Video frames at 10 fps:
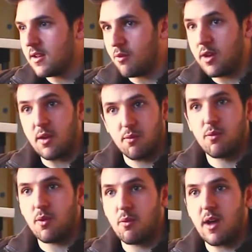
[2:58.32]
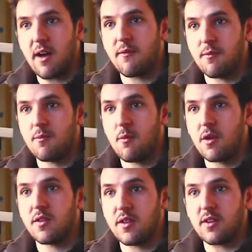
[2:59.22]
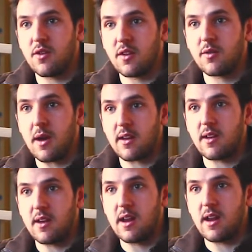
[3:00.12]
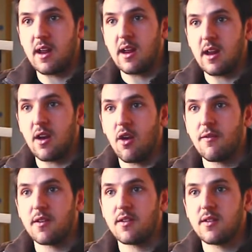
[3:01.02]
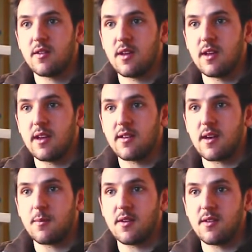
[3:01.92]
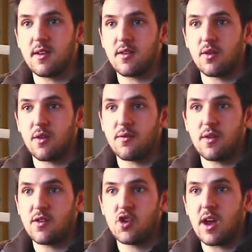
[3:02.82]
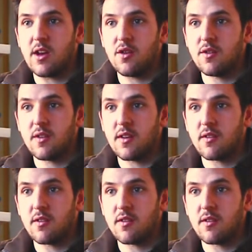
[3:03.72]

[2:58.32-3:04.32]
Really, we have most of the things you'd expect in an office, except it's shared use and